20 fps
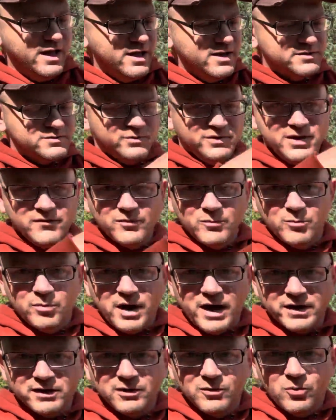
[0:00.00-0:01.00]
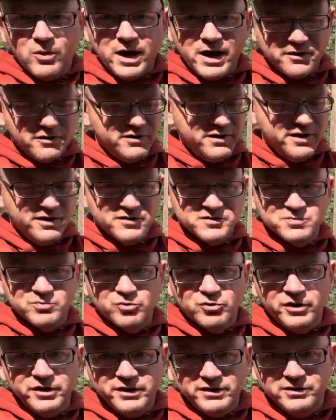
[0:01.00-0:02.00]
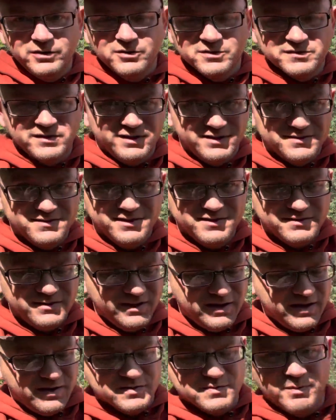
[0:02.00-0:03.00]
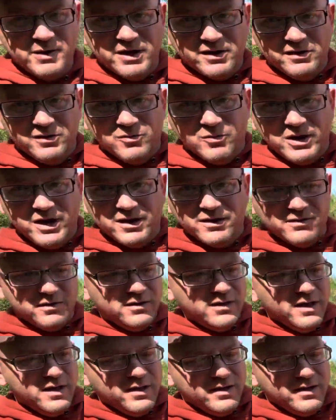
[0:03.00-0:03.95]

So when you have a bottle of water in here, it's pretty loose, like a 16-ounce bottle of water.